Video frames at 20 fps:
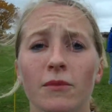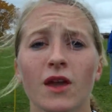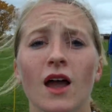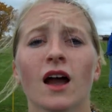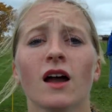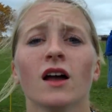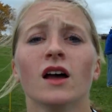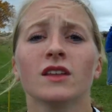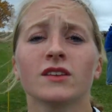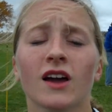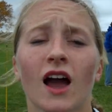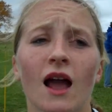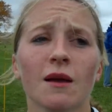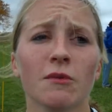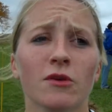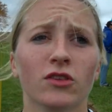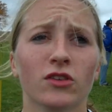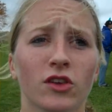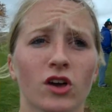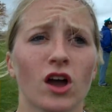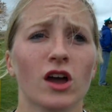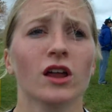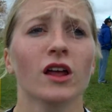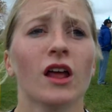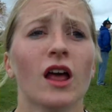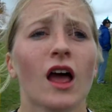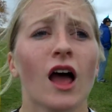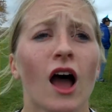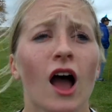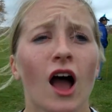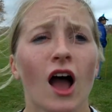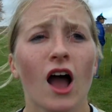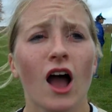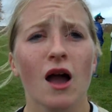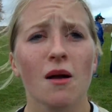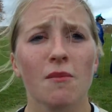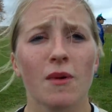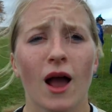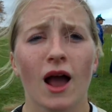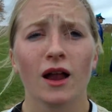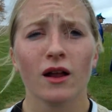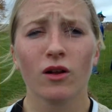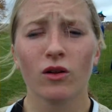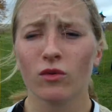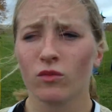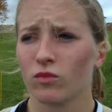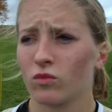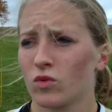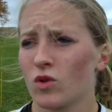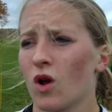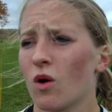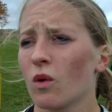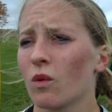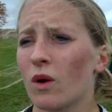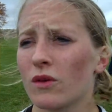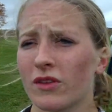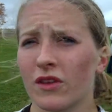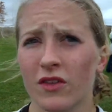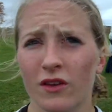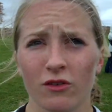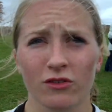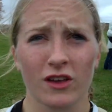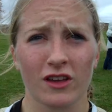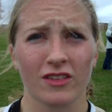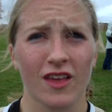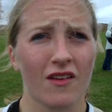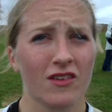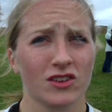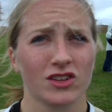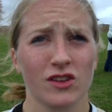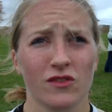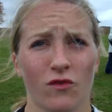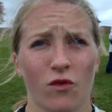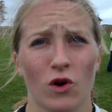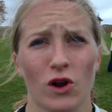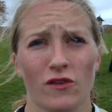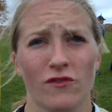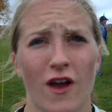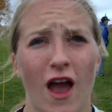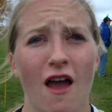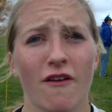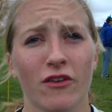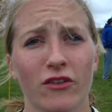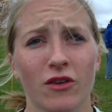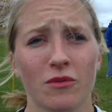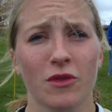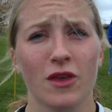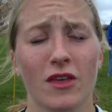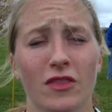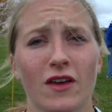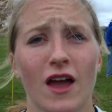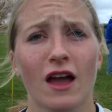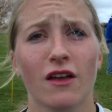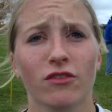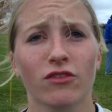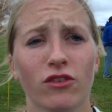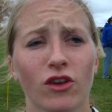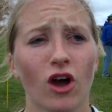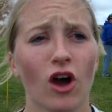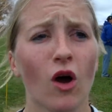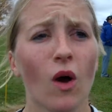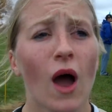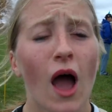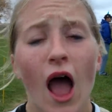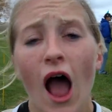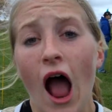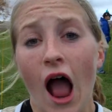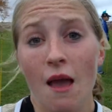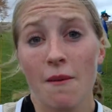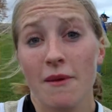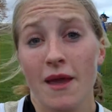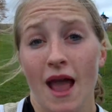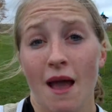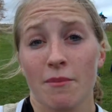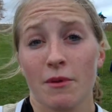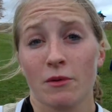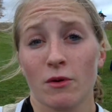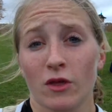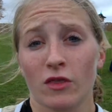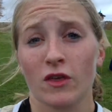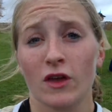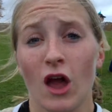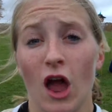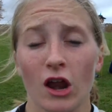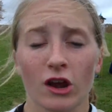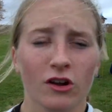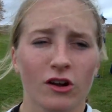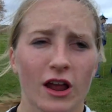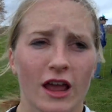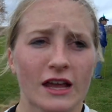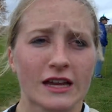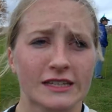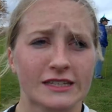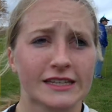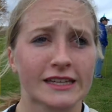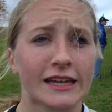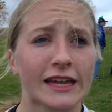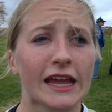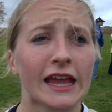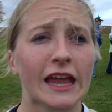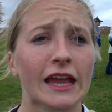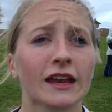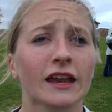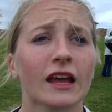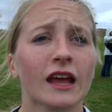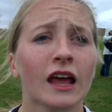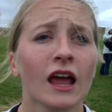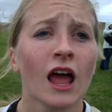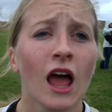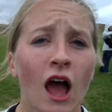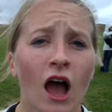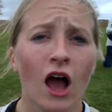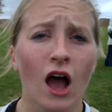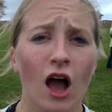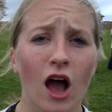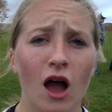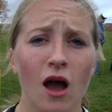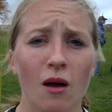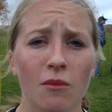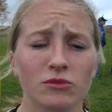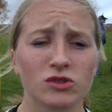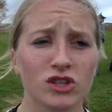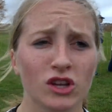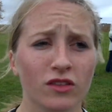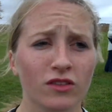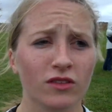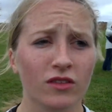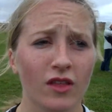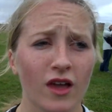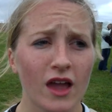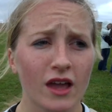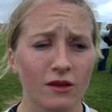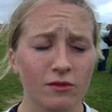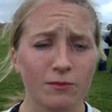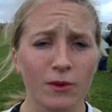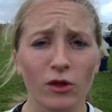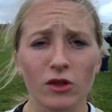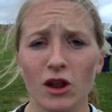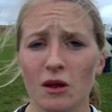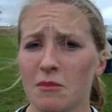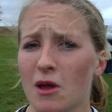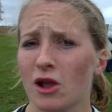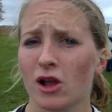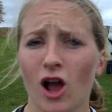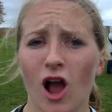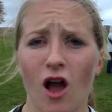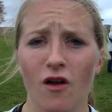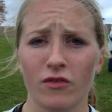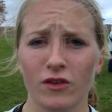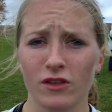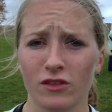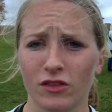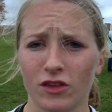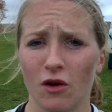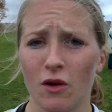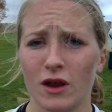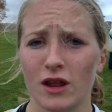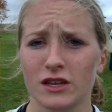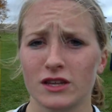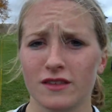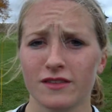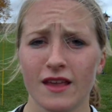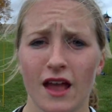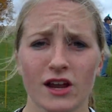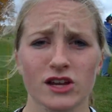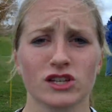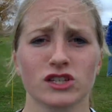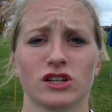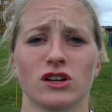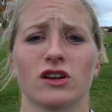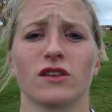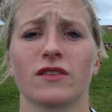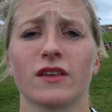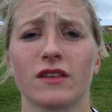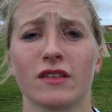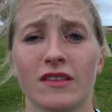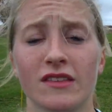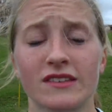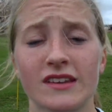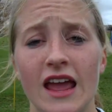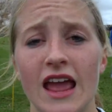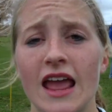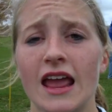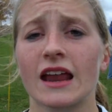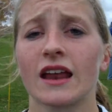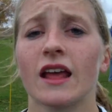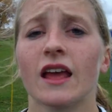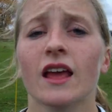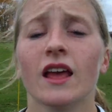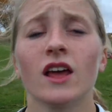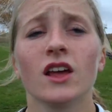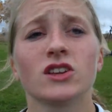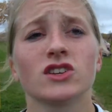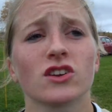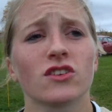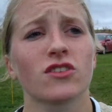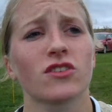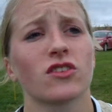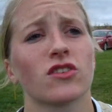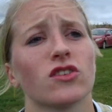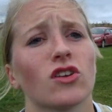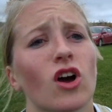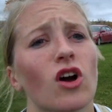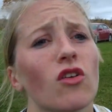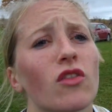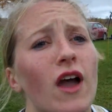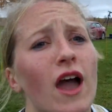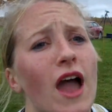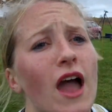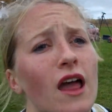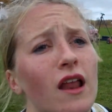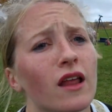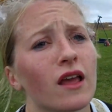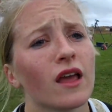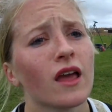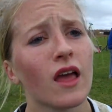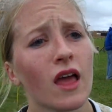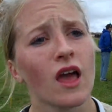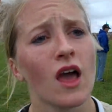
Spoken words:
Yeah, time is good. I don't know what it was. I think it was like 17:45 or something like that. So I'm happy with it under 18. Just like building up my confidence going into sectionals and state. Just know that